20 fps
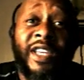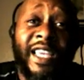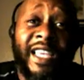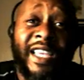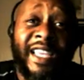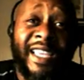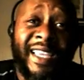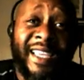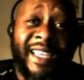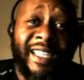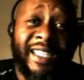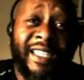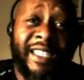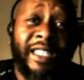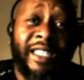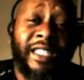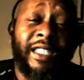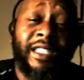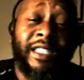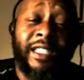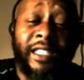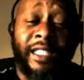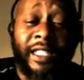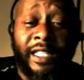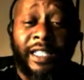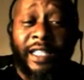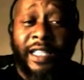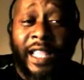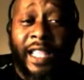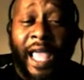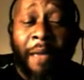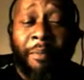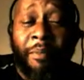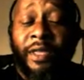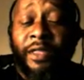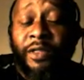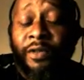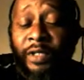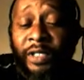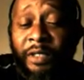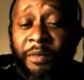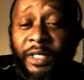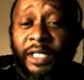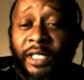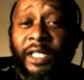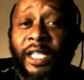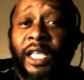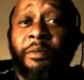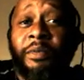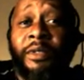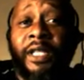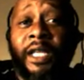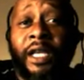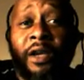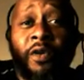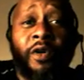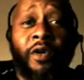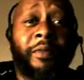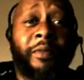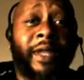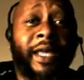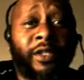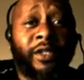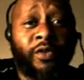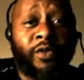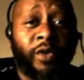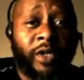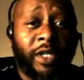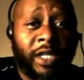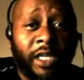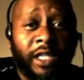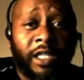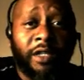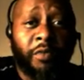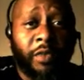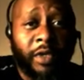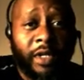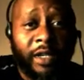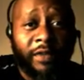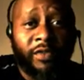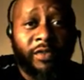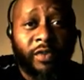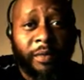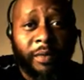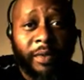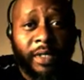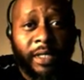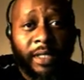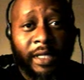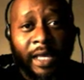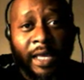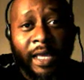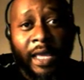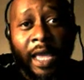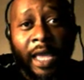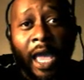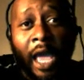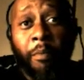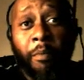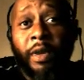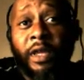some steps that go up like to a kitchen, whatever, to upstairs. I bet you if she's not home, it's locked.